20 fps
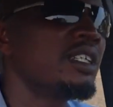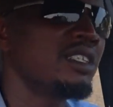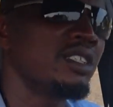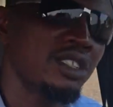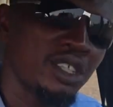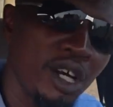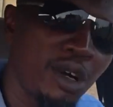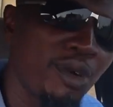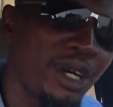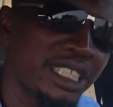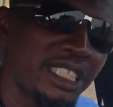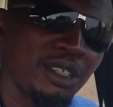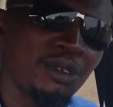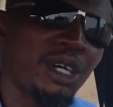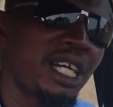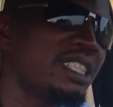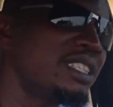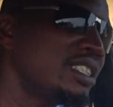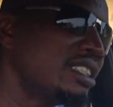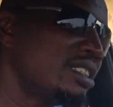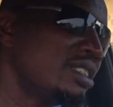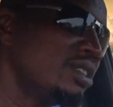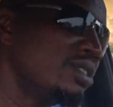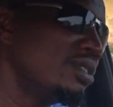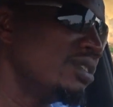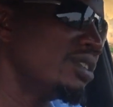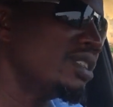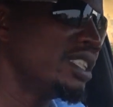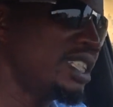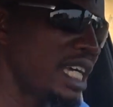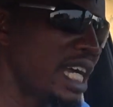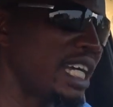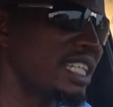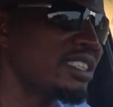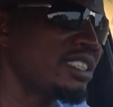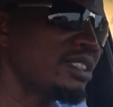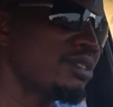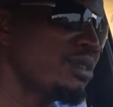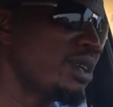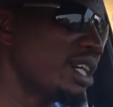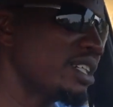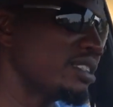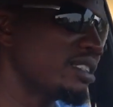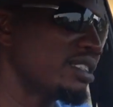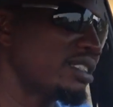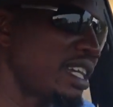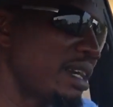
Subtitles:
So was it worth it? Yes, it was.